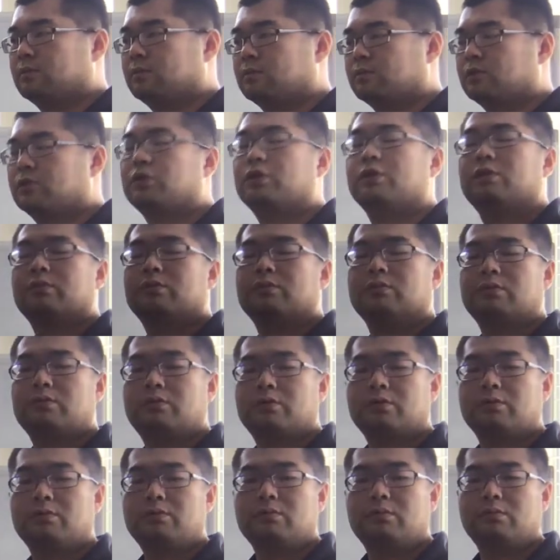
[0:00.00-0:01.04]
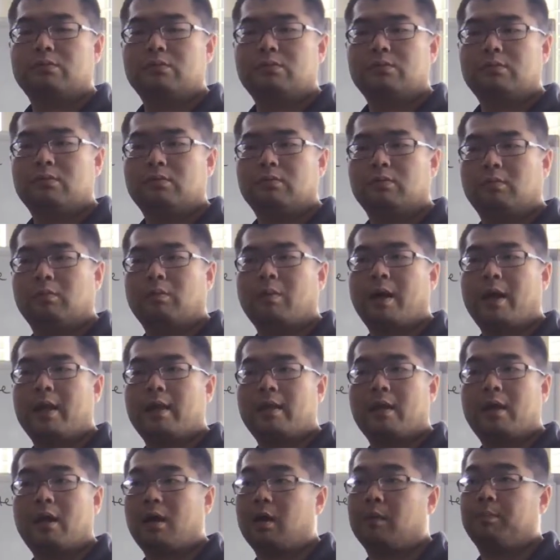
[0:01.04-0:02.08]
to do one
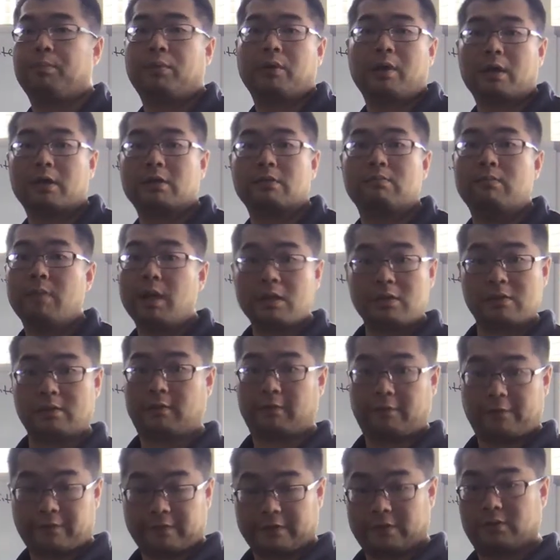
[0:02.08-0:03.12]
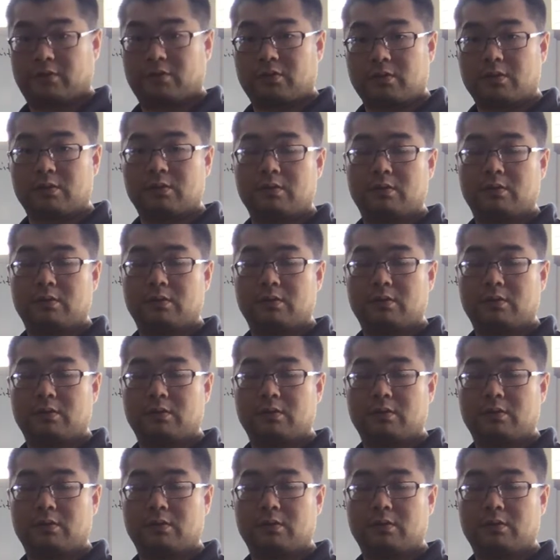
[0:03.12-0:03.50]
approximation first,